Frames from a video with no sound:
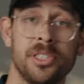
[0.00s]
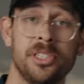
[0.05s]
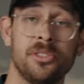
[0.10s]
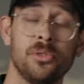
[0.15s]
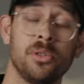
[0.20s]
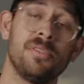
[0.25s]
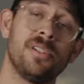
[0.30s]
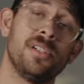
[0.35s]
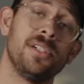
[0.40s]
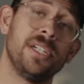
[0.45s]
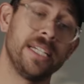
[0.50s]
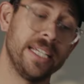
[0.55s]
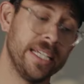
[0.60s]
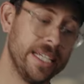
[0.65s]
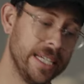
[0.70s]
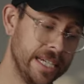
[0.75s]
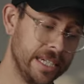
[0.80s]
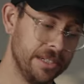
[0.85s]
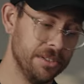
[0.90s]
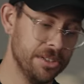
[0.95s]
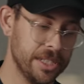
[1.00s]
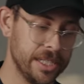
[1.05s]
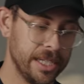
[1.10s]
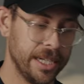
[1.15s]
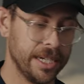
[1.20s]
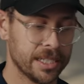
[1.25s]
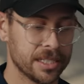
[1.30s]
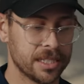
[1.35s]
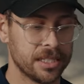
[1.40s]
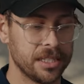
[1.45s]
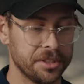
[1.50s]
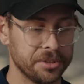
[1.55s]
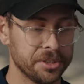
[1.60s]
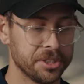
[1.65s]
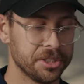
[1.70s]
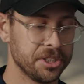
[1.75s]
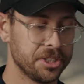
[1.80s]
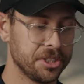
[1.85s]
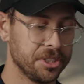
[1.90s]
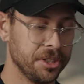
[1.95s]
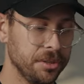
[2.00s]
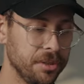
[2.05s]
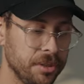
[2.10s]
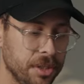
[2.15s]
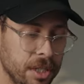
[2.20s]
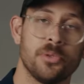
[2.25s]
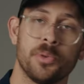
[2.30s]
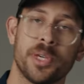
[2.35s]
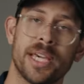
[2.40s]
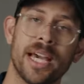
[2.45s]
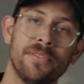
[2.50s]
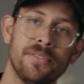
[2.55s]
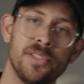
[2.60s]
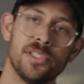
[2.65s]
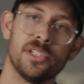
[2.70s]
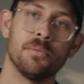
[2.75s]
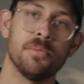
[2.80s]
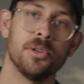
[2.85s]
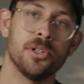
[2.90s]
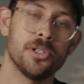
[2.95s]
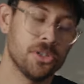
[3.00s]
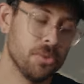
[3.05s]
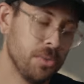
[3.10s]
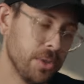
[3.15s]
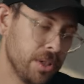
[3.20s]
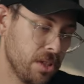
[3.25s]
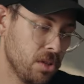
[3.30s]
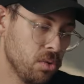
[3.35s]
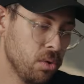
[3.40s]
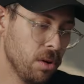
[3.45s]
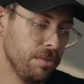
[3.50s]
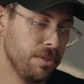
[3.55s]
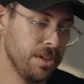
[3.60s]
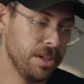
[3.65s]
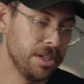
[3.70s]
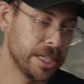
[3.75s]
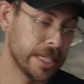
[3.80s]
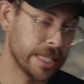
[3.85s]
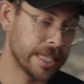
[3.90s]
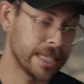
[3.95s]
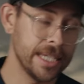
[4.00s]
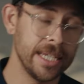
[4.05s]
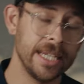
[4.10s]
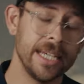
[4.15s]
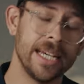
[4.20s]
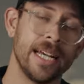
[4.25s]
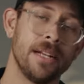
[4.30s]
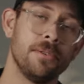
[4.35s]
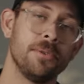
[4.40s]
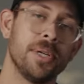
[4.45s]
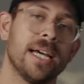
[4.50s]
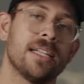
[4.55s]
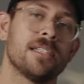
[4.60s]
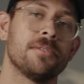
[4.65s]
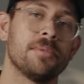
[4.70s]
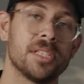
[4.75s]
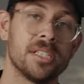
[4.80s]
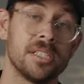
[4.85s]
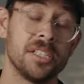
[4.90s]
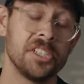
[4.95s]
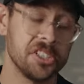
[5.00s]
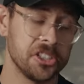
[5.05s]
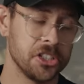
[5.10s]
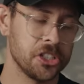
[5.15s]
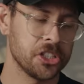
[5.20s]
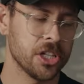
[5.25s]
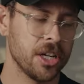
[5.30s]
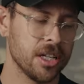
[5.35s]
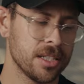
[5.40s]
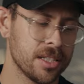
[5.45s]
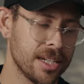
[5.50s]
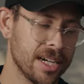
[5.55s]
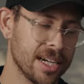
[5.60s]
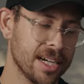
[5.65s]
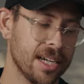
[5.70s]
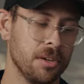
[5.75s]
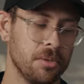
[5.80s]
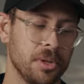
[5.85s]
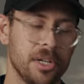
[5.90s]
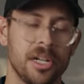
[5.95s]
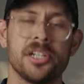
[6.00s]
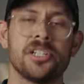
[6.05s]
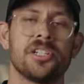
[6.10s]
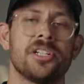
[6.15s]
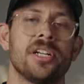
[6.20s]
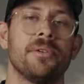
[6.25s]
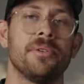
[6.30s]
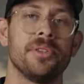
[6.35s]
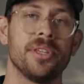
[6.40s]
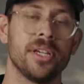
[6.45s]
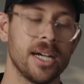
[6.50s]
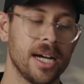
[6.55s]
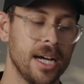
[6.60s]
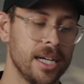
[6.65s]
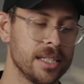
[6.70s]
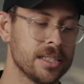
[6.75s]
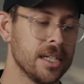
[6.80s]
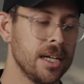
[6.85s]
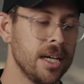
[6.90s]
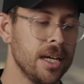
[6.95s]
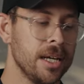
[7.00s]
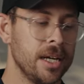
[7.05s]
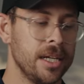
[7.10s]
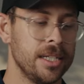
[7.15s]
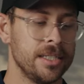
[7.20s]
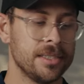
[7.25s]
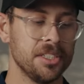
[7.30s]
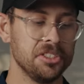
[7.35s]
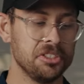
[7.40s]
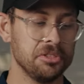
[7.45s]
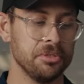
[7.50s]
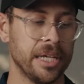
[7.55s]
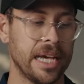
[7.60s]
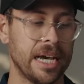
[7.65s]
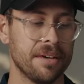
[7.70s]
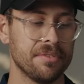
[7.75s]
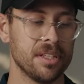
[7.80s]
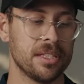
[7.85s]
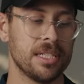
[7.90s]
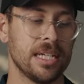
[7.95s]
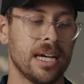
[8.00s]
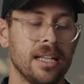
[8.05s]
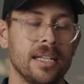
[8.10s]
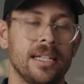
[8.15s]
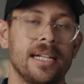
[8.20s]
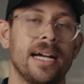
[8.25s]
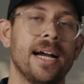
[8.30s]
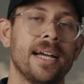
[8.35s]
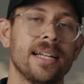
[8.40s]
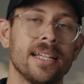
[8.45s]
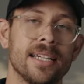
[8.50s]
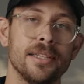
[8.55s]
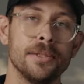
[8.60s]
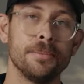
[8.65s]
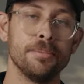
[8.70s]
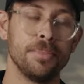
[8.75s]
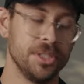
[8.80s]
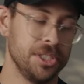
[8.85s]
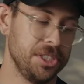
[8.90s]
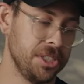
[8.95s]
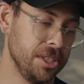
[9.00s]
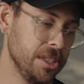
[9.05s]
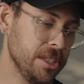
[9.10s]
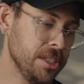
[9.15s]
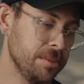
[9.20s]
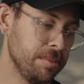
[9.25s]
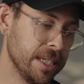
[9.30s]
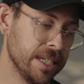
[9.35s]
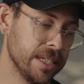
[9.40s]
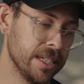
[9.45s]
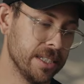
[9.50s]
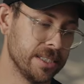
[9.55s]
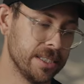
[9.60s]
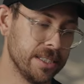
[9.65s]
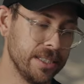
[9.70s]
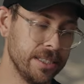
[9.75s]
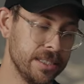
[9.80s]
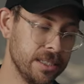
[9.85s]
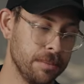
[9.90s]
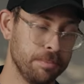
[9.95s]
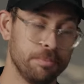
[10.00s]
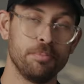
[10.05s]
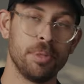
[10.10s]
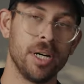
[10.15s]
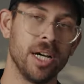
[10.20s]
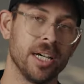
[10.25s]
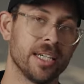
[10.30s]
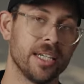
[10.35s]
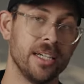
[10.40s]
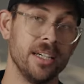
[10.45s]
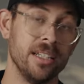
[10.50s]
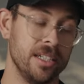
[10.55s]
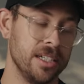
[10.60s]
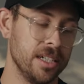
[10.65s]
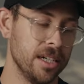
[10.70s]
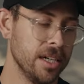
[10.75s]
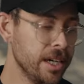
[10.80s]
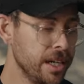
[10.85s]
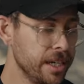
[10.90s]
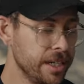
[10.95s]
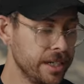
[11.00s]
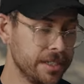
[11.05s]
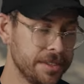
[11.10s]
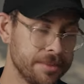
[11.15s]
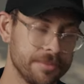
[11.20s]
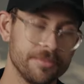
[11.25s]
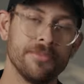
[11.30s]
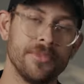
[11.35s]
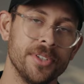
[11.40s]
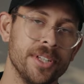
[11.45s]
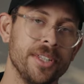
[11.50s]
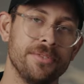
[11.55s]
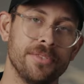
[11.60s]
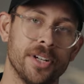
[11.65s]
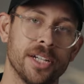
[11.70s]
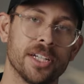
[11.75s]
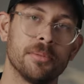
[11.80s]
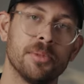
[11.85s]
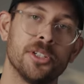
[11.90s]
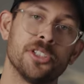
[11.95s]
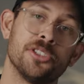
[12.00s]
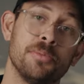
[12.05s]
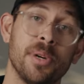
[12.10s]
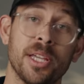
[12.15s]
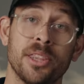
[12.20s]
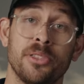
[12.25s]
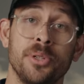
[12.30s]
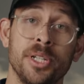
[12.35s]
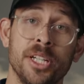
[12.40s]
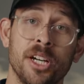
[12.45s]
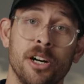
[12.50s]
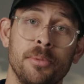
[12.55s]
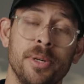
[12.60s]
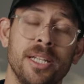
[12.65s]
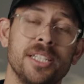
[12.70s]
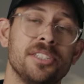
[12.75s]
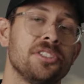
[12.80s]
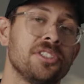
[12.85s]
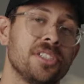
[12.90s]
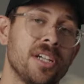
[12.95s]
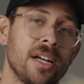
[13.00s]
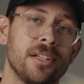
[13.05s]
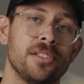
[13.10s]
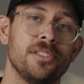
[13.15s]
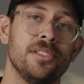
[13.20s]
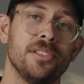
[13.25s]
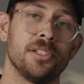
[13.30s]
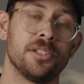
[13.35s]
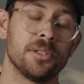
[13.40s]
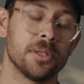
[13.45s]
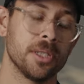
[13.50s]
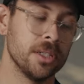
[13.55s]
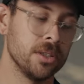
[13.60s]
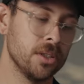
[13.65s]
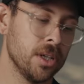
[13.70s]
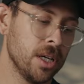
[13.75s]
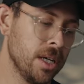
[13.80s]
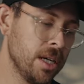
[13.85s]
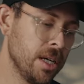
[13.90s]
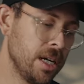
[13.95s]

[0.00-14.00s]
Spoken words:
with this 1200D, and it was an exterior shoot. So we gapped this commercial with the 1200D, and we had some exterior shots that I kind of wanted to share with you guys. Essentially, I have the talent hiding in the bushes because he's a bug killer. Really funny commercial by 3 Elements. Shout out to the crew.